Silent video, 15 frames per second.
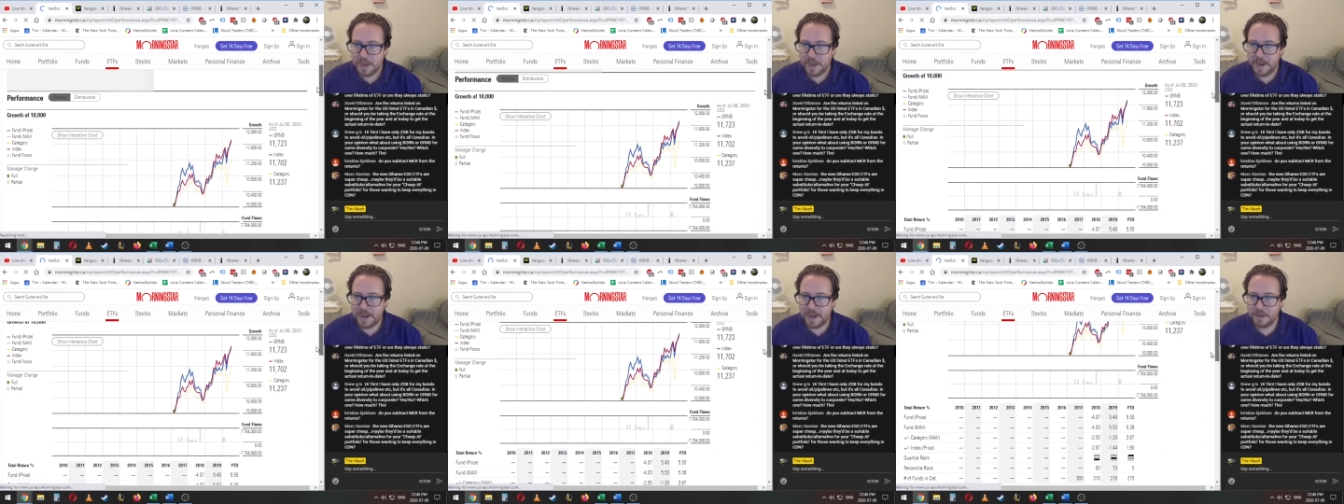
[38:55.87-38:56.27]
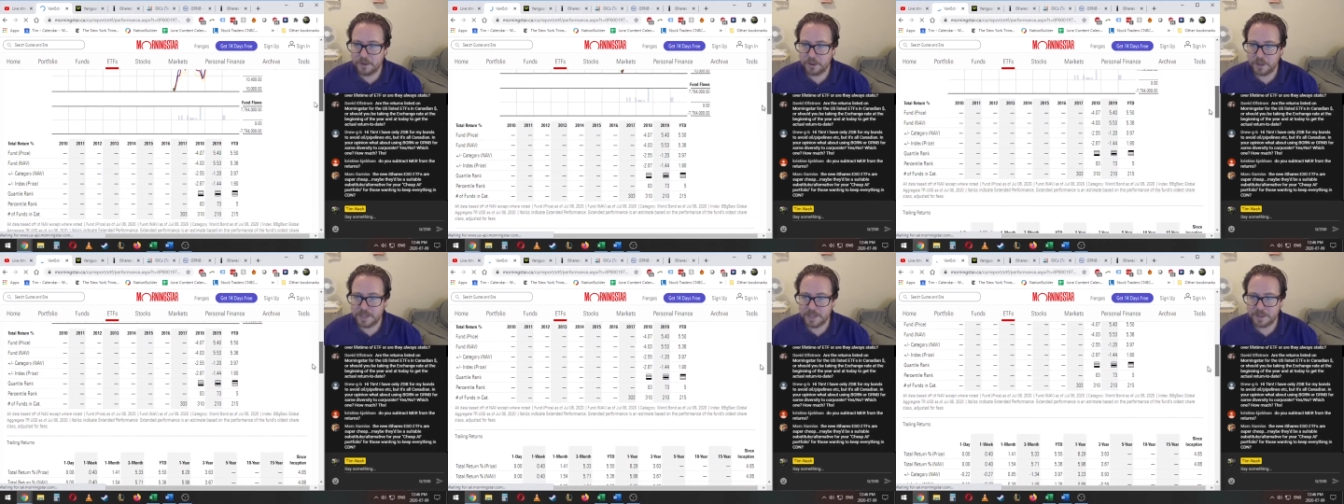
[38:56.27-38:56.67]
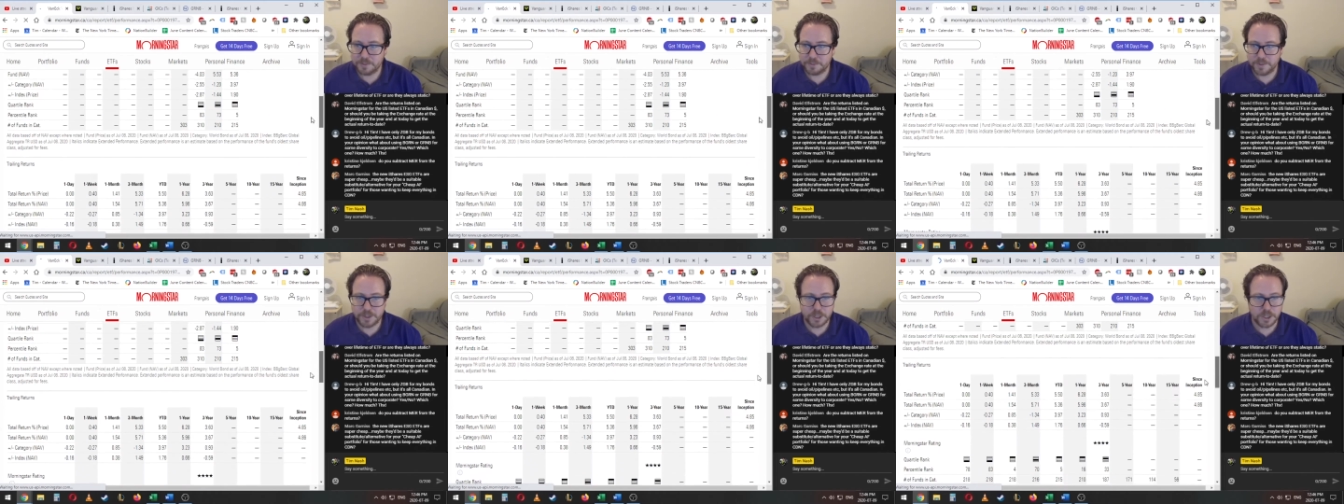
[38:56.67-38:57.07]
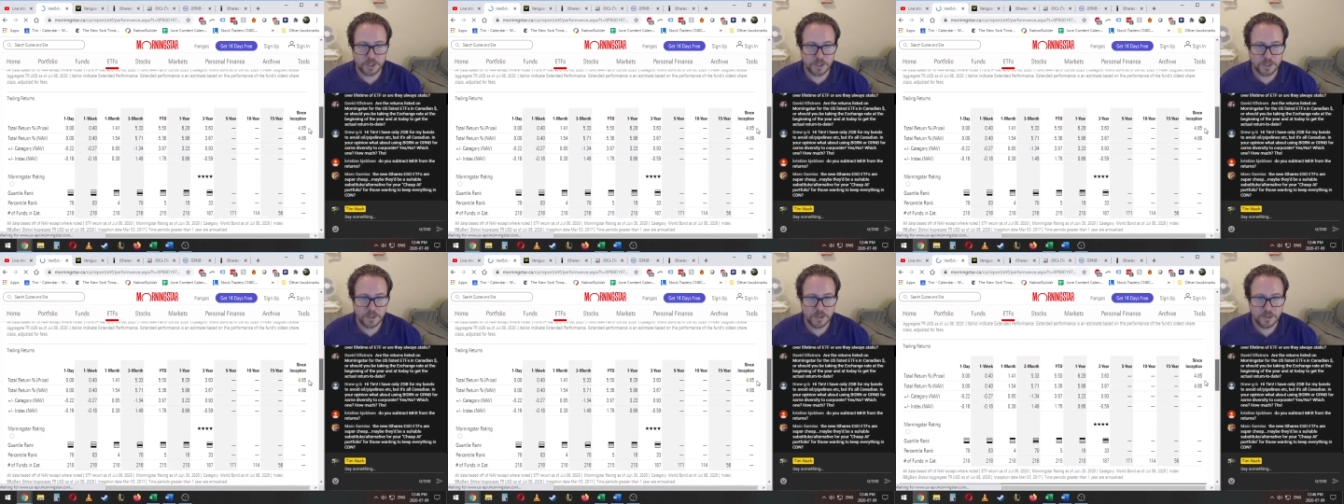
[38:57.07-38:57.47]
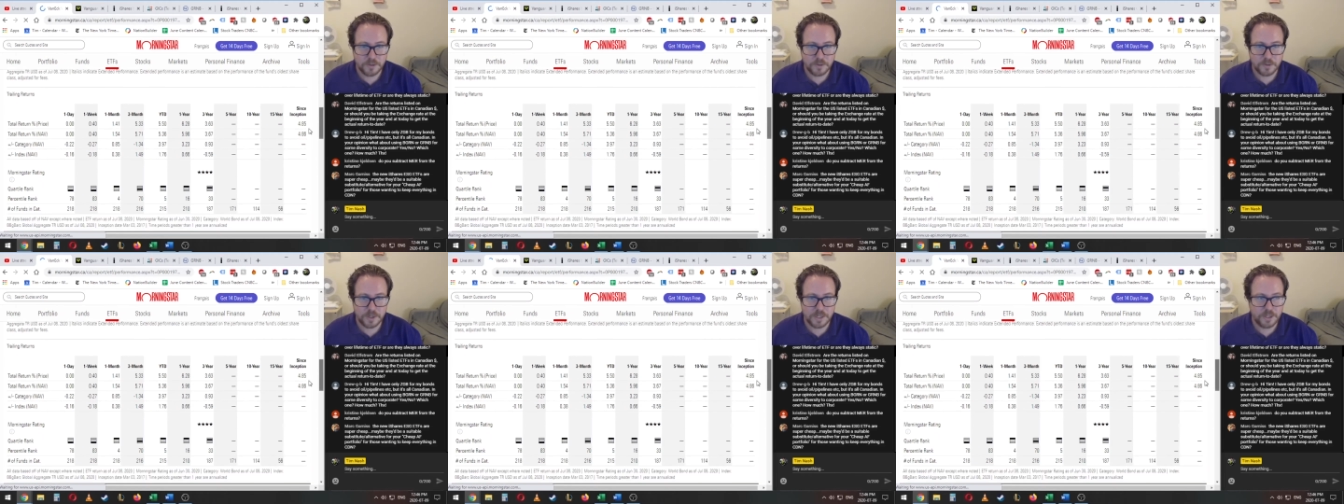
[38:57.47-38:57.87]
And look at the
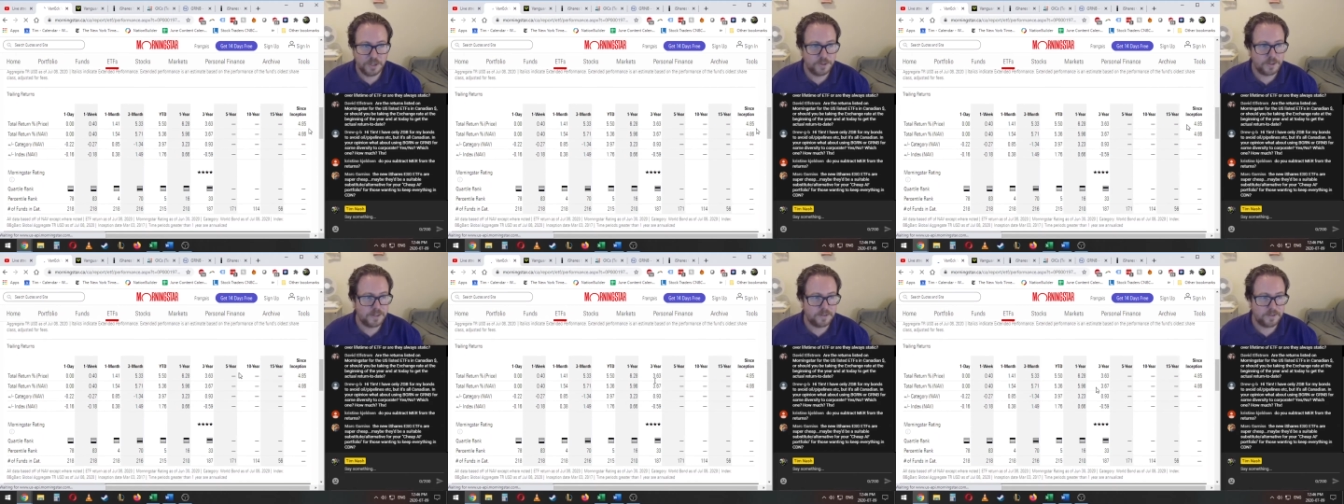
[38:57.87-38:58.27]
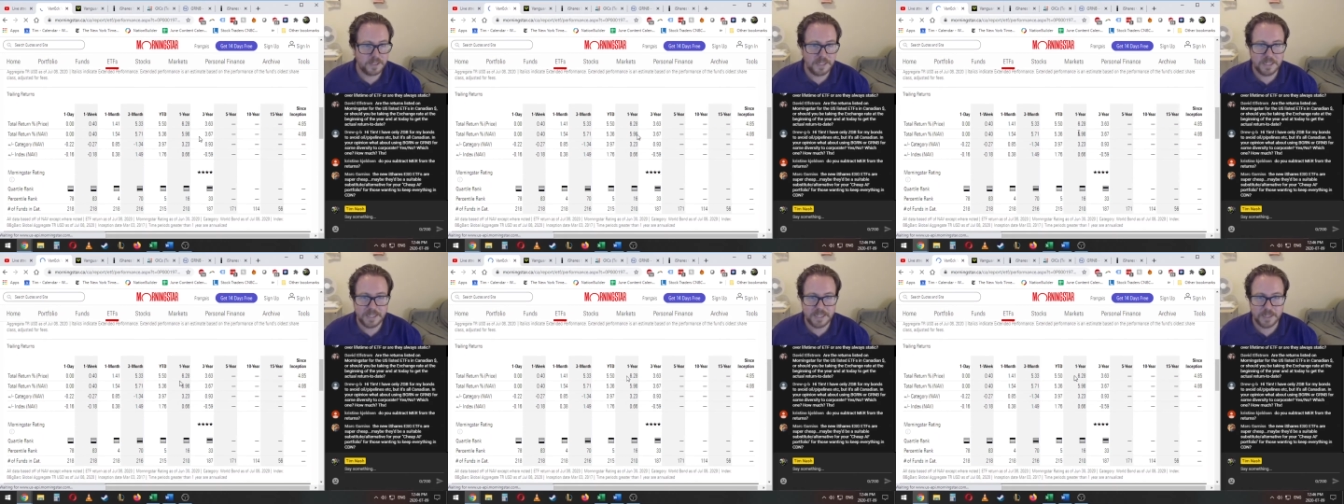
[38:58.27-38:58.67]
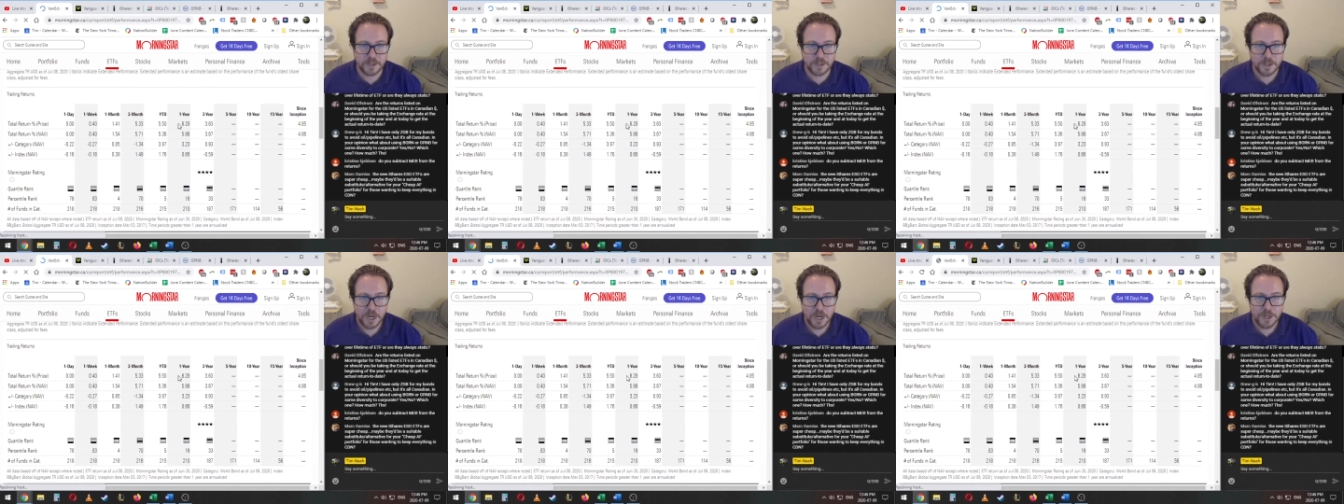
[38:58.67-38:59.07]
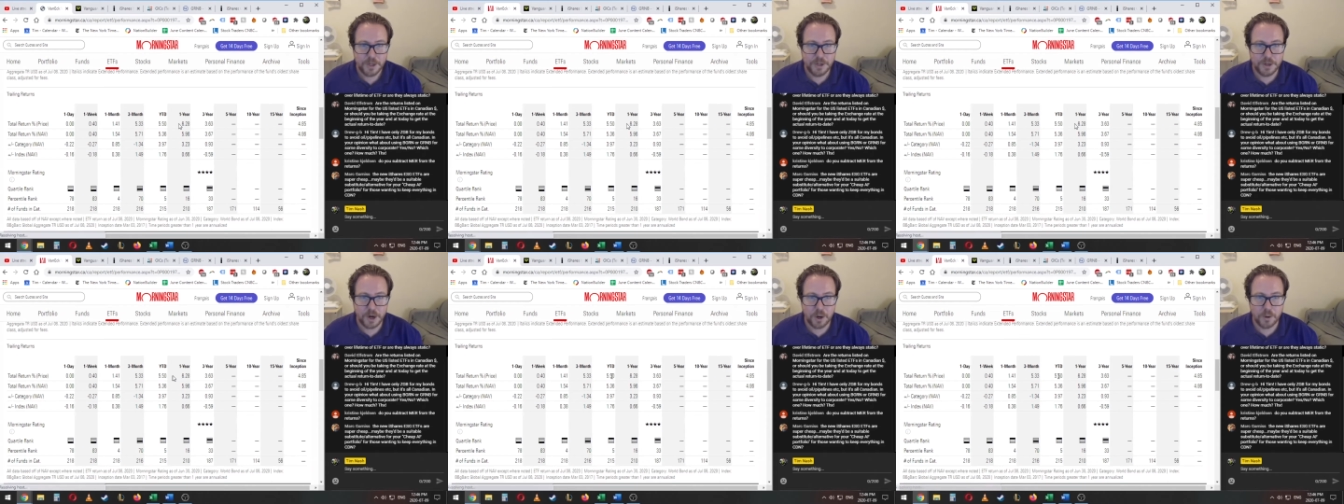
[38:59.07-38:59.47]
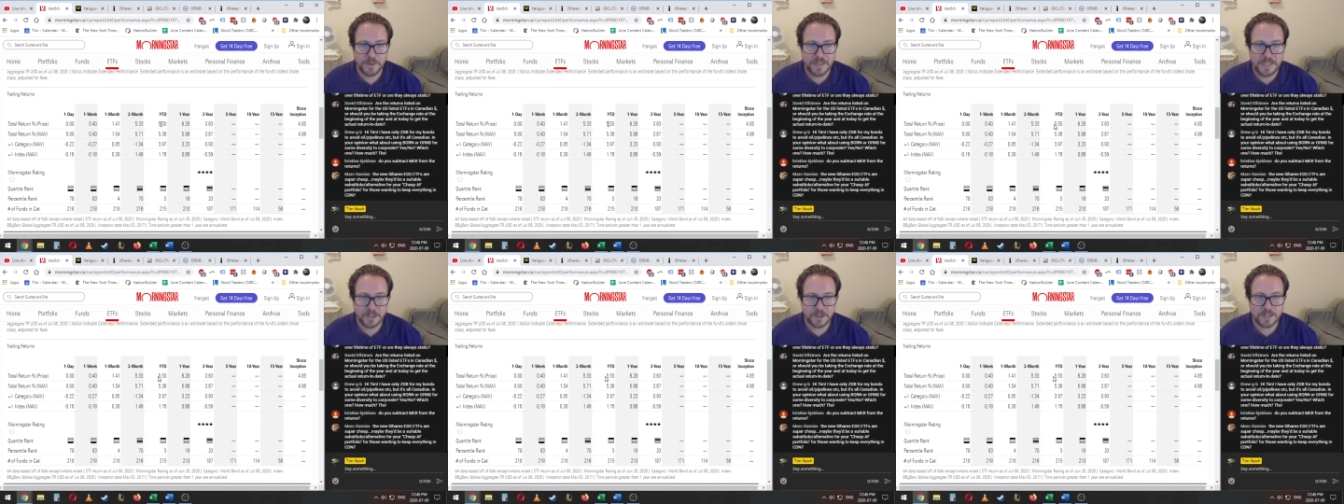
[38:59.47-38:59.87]
returns, and you can see here,
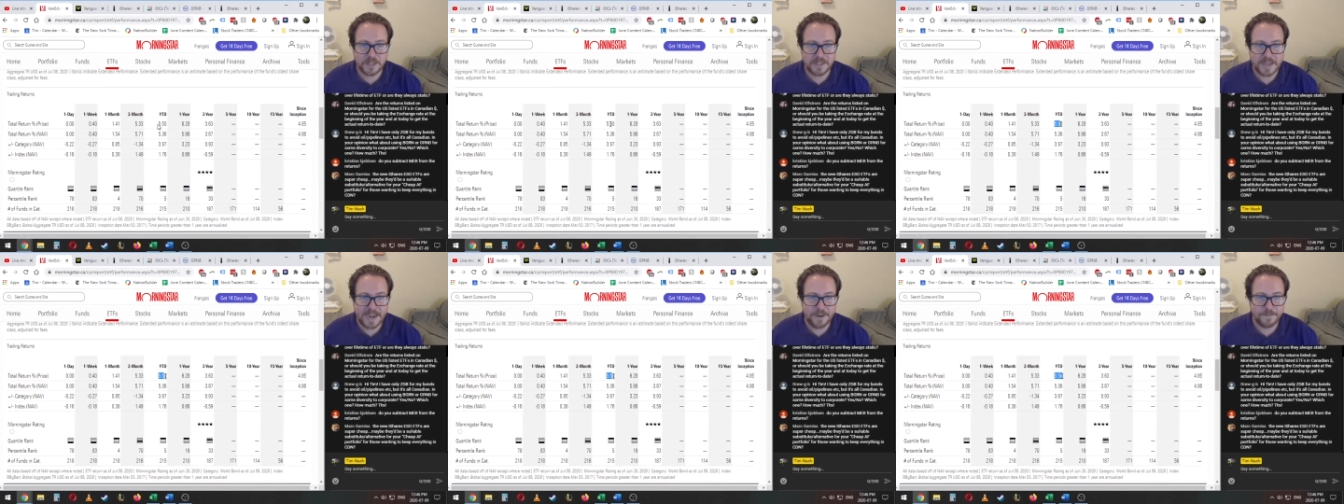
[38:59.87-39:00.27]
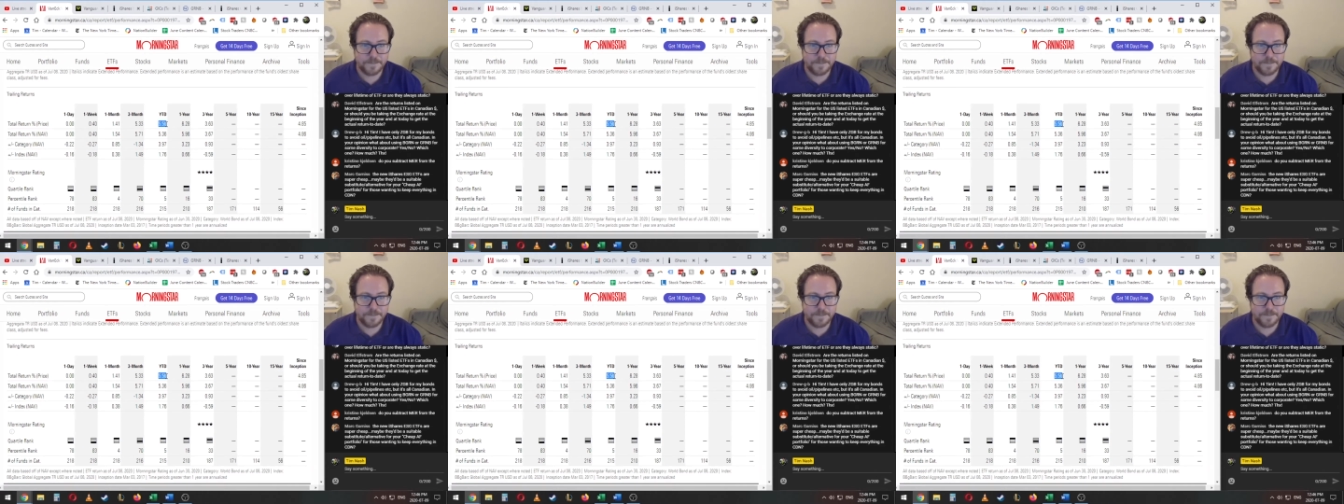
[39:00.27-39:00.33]
year to date,